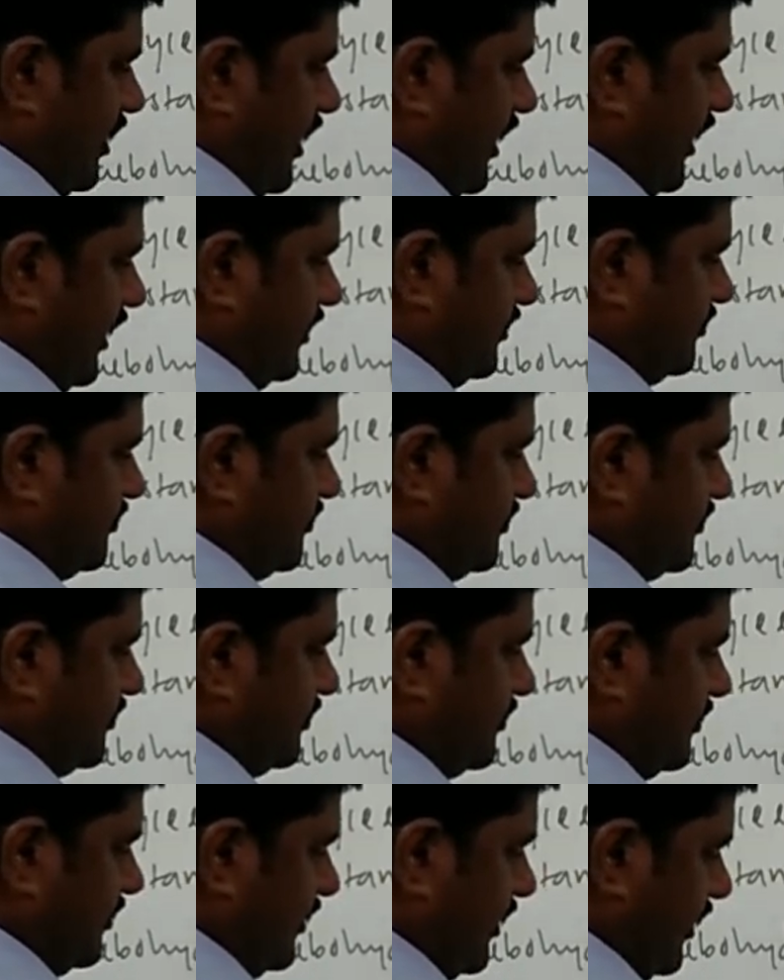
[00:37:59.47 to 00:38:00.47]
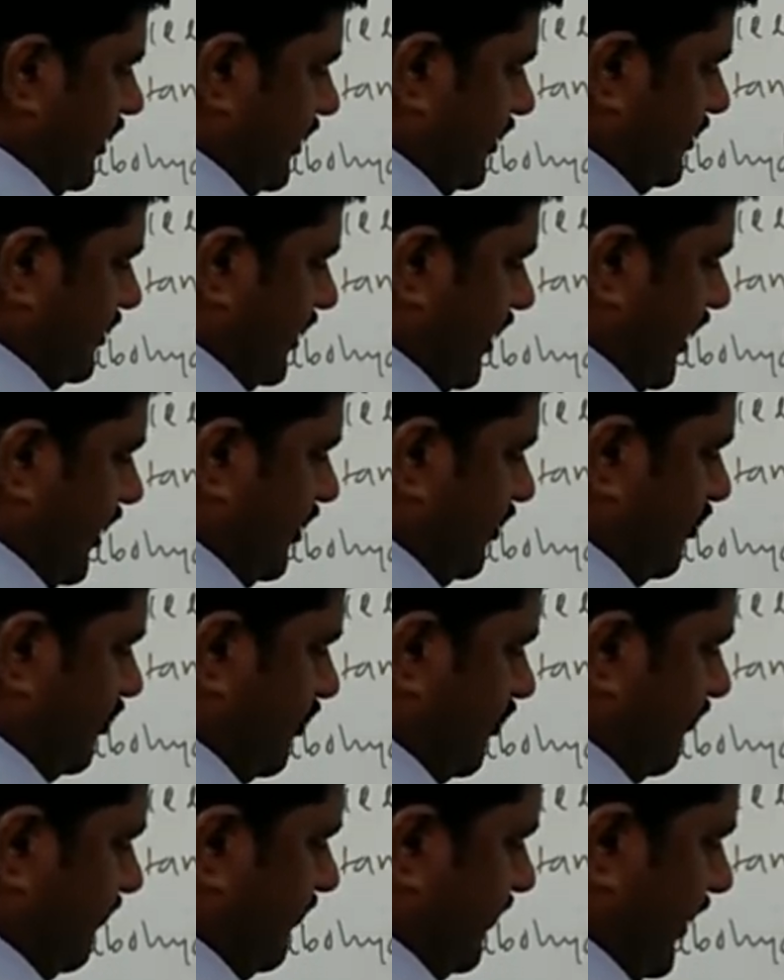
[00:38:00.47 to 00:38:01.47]
heads, that is
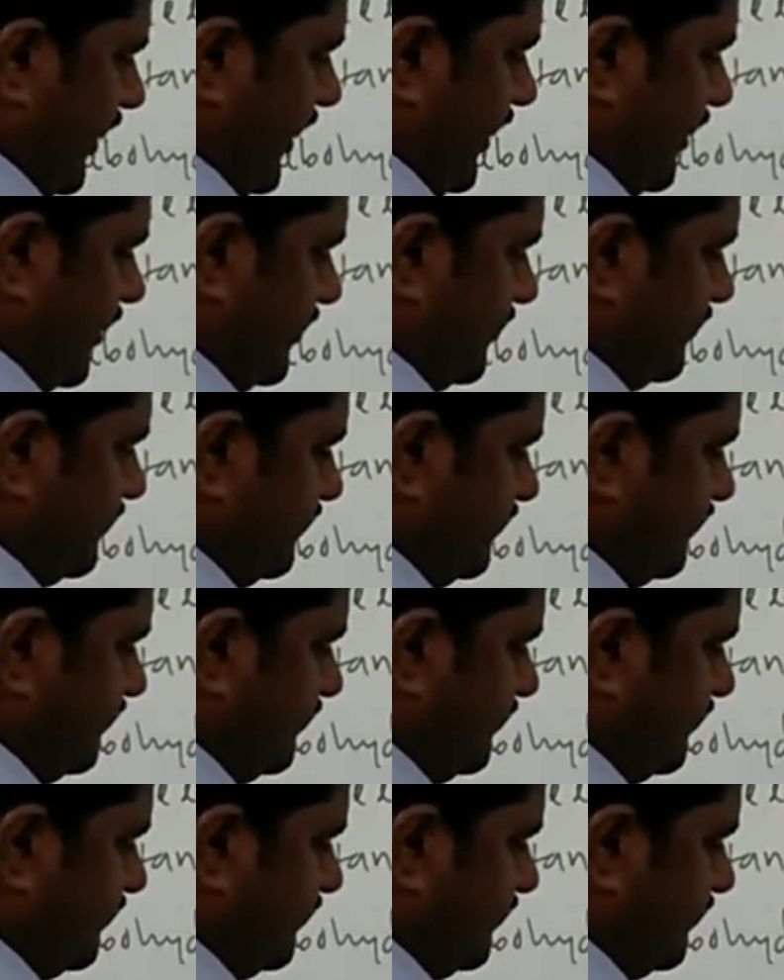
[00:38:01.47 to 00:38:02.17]
hydrophilic.